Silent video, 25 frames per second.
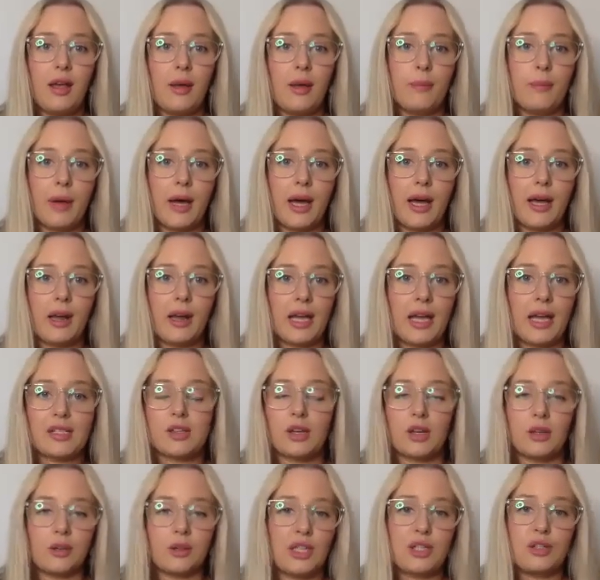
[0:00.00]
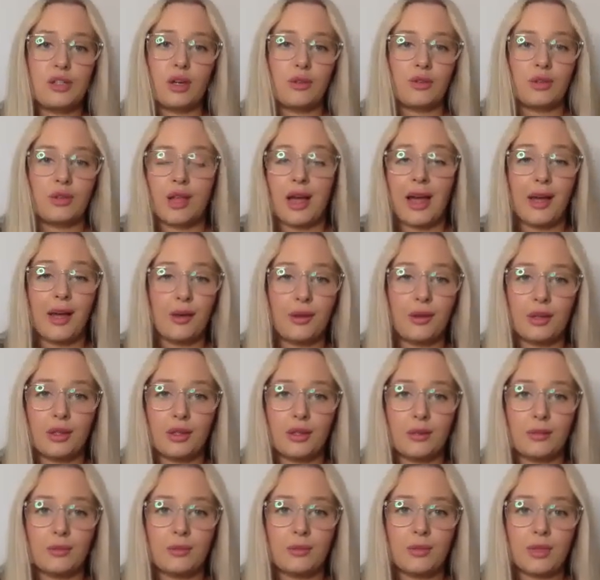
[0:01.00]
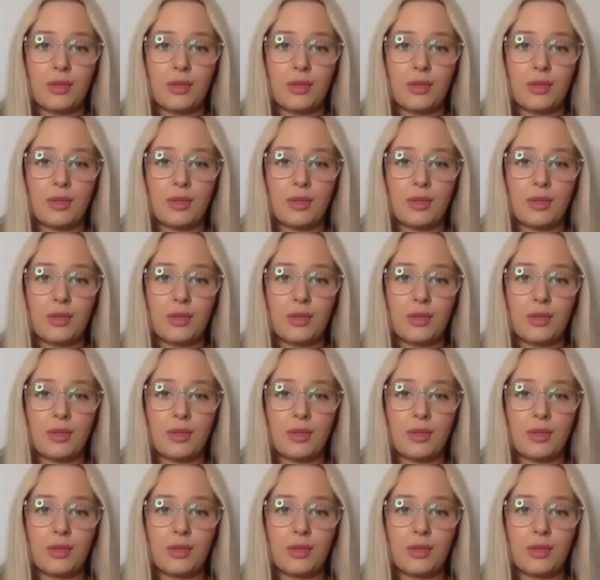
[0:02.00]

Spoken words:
But I certainly don't rely on them.